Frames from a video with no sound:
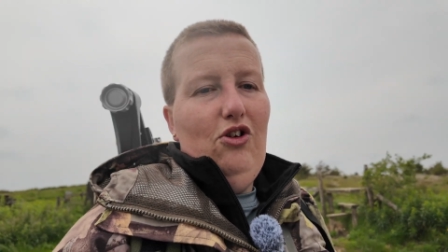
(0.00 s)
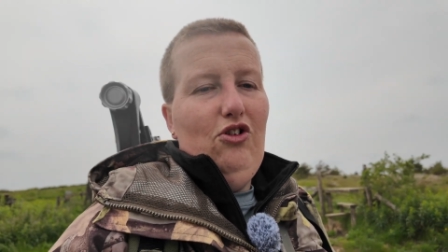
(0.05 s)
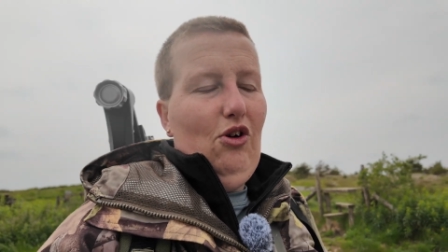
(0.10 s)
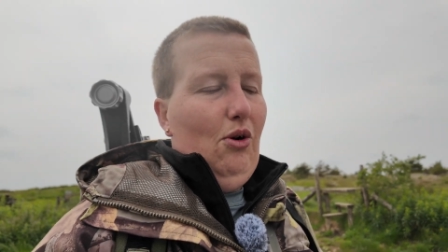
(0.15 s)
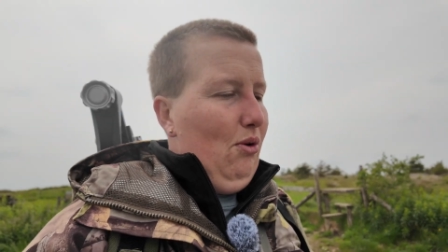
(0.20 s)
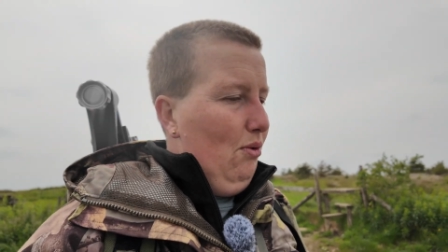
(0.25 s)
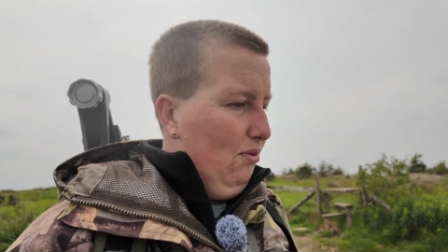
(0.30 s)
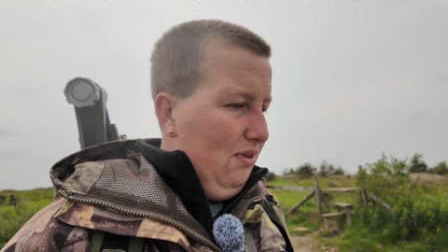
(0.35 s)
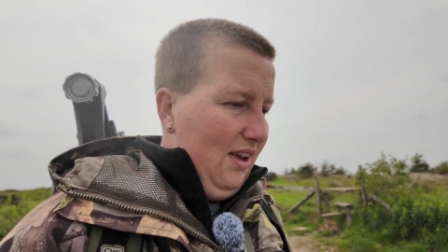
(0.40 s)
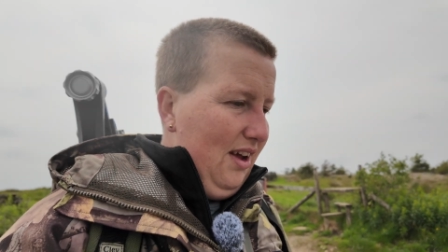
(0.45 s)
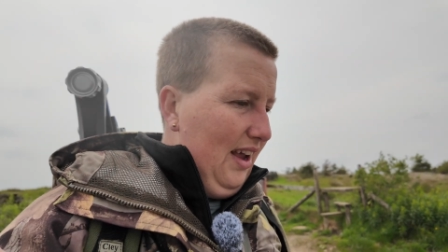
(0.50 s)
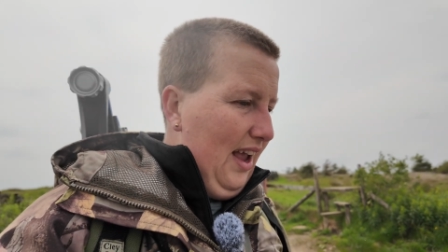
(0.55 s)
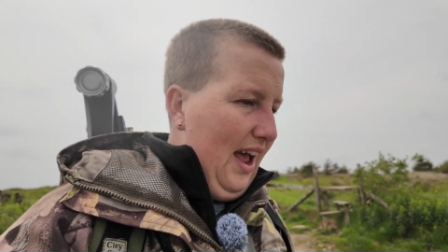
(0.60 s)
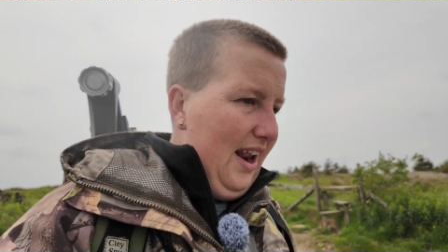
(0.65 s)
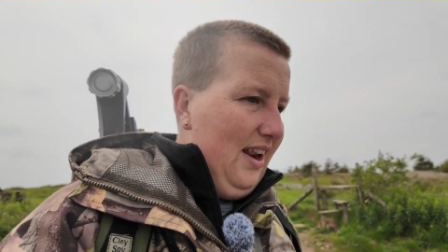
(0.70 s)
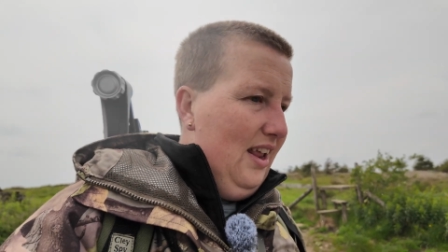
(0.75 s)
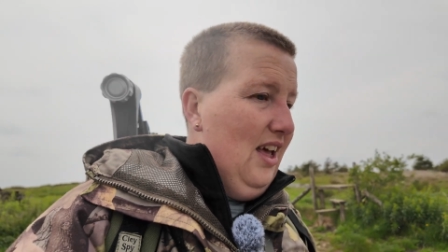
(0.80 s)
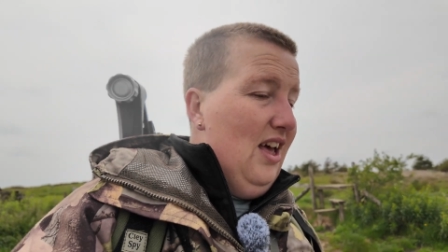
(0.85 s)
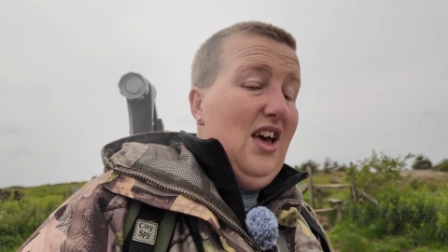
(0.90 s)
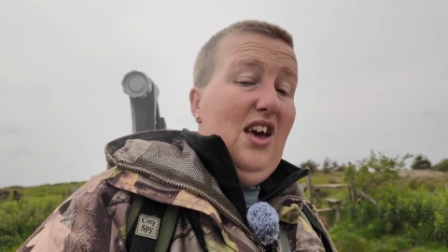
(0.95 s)
So
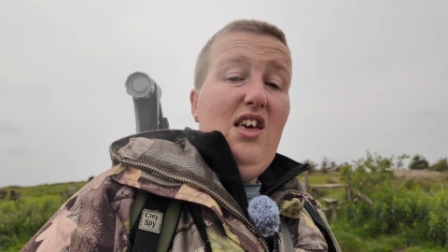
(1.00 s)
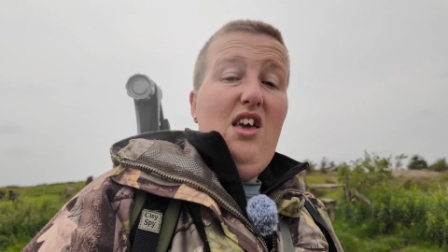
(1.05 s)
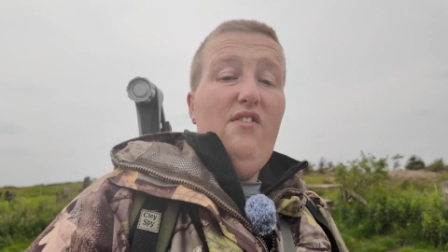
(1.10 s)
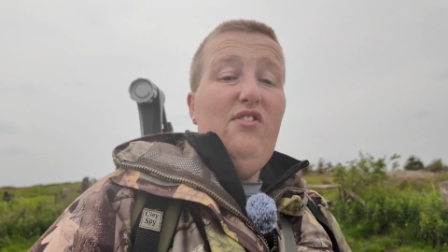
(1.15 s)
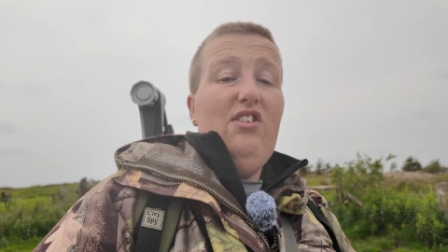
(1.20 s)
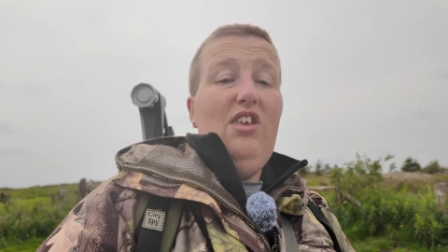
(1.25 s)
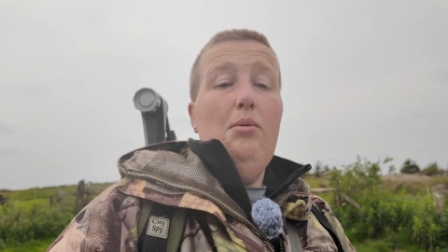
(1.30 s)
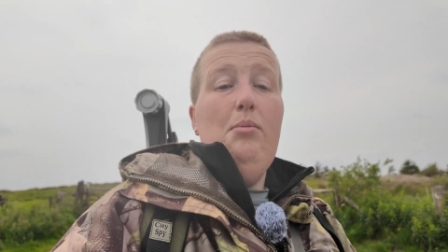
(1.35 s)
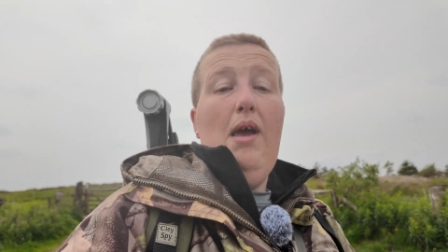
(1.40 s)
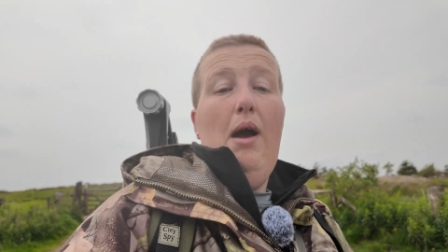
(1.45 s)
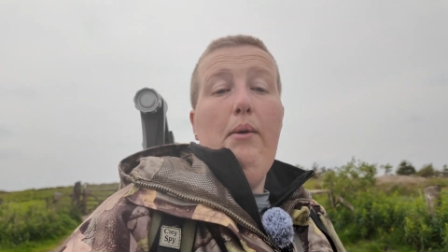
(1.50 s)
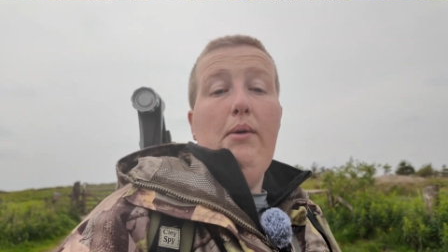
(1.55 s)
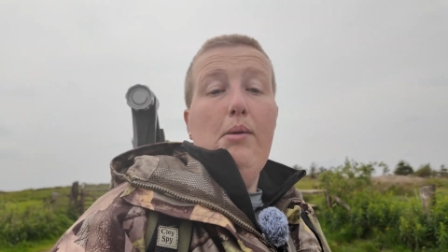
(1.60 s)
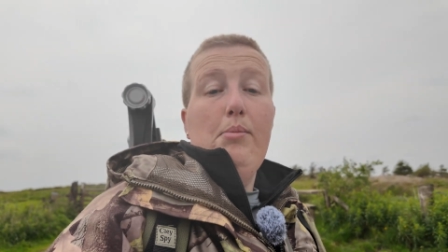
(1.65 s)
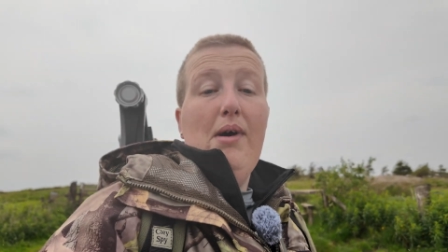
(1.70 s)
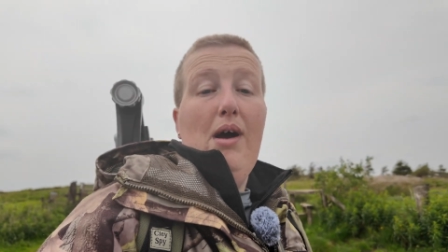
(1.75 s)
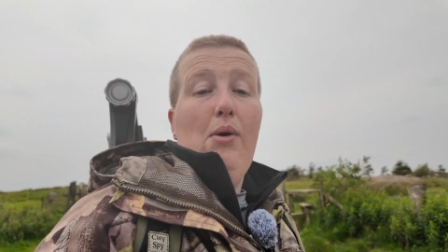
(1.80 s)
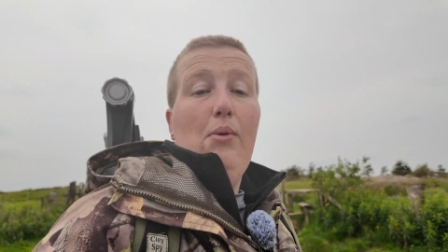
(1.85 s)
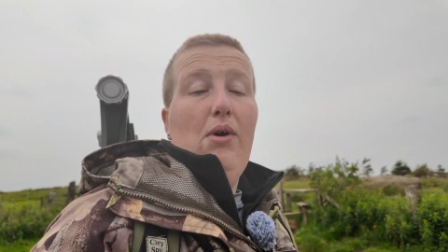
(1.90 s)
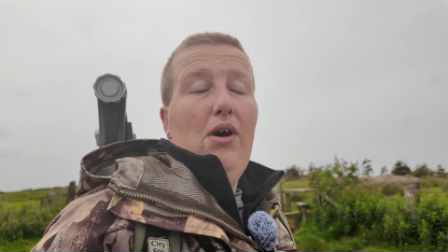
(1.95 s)
again, you ever see me out and
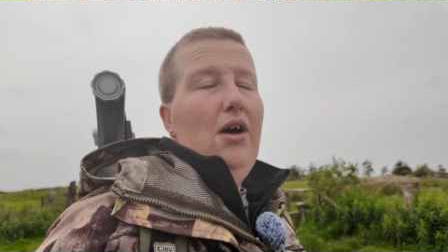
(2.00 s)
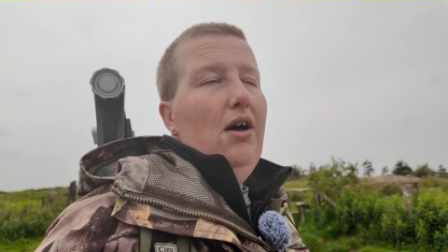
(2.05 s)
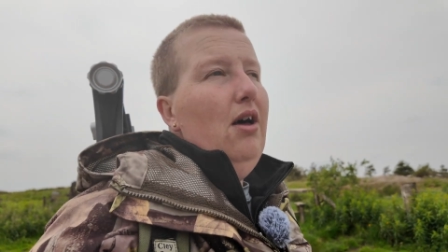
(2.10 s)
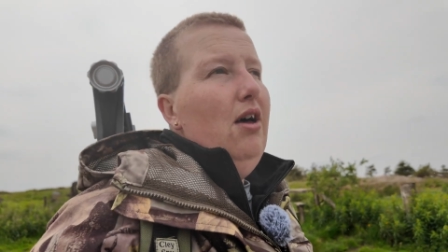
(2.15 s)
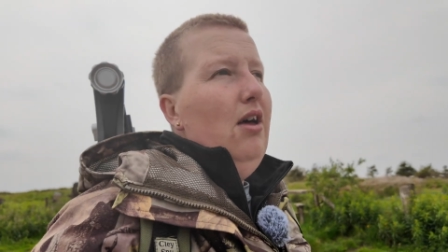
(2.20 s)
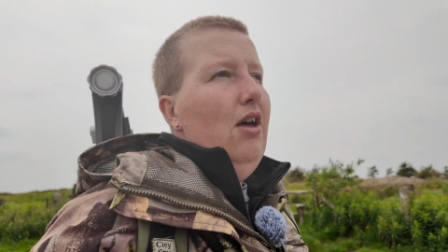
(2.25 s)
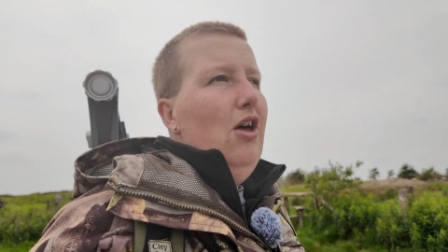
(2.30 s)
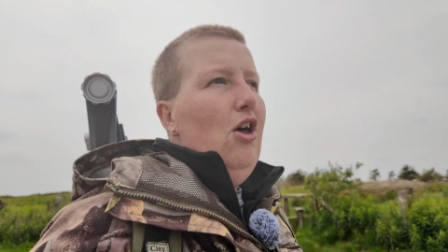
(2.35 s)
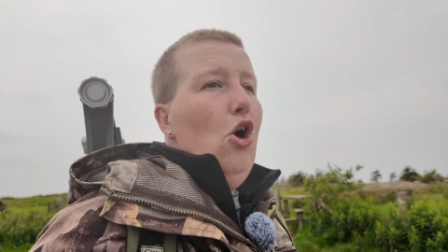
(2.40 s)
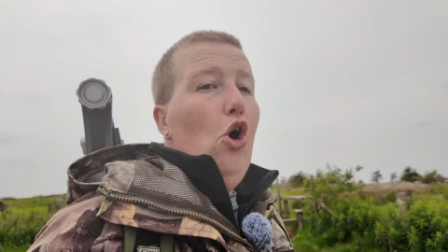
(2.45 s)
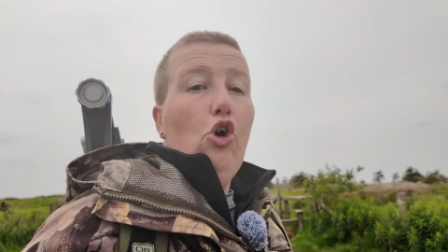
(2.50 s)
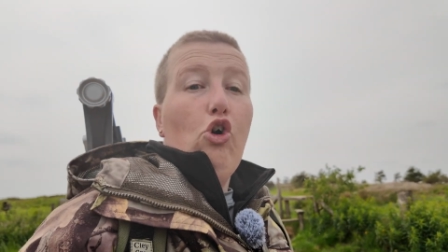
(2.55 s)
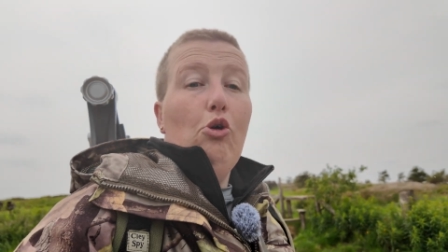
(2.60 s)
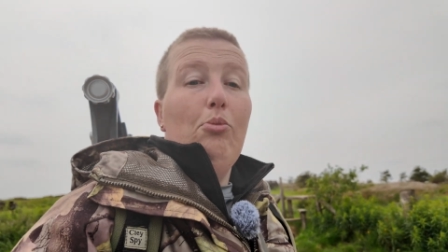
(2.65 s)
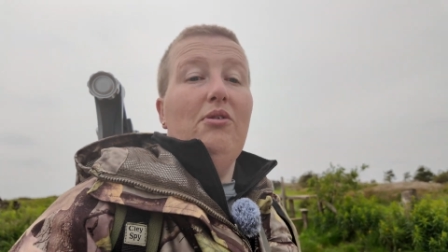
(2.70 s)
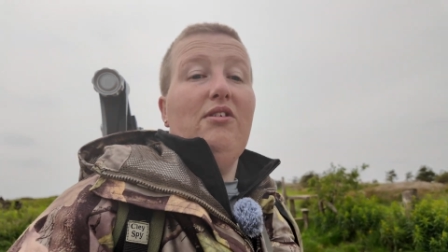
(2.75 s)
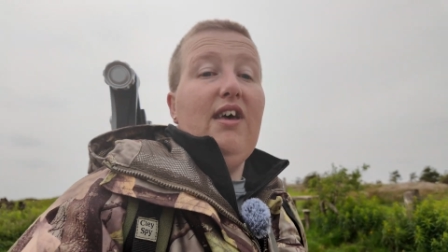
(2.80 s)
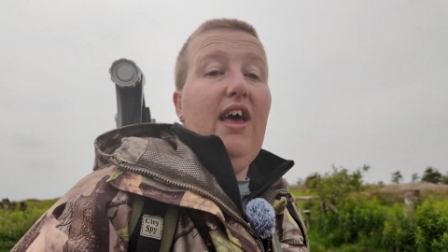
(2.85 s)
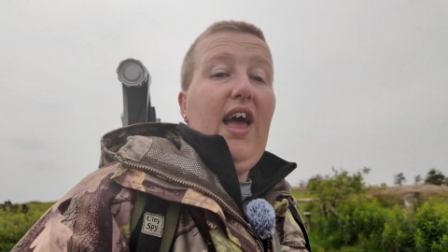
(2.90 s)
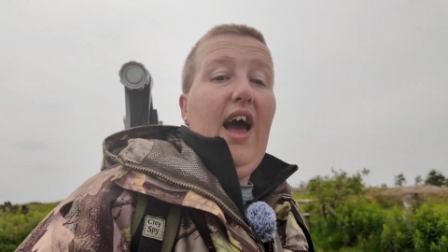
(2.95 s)
about,
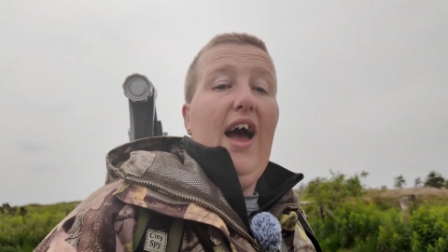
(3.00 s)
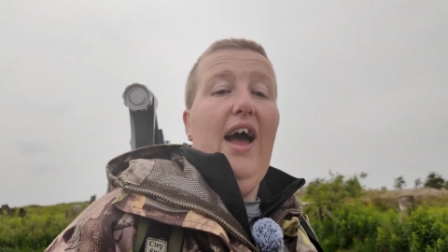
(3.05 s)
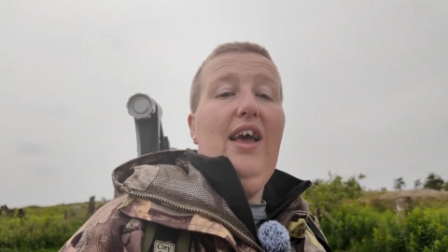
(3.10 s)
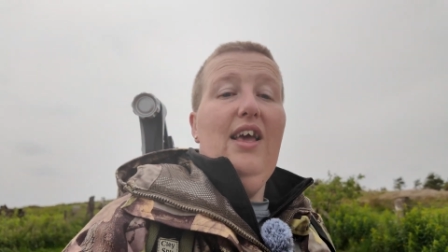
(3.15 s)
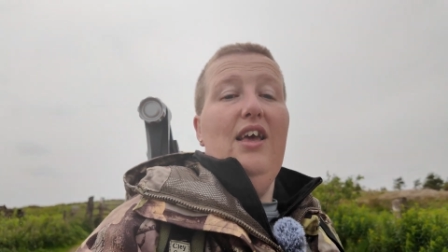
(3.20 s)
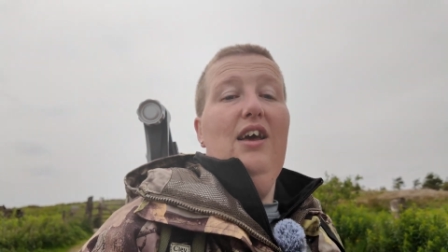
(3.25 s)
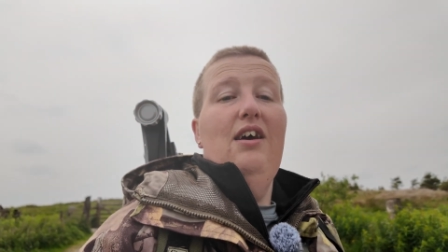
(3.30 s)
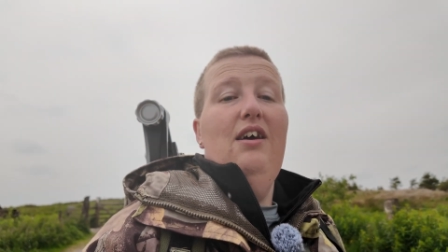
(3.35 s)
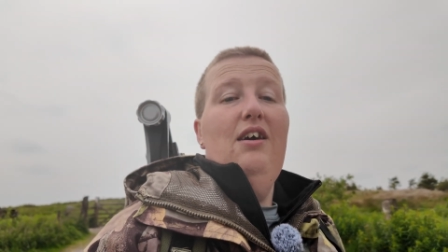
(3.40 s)
come and say hi.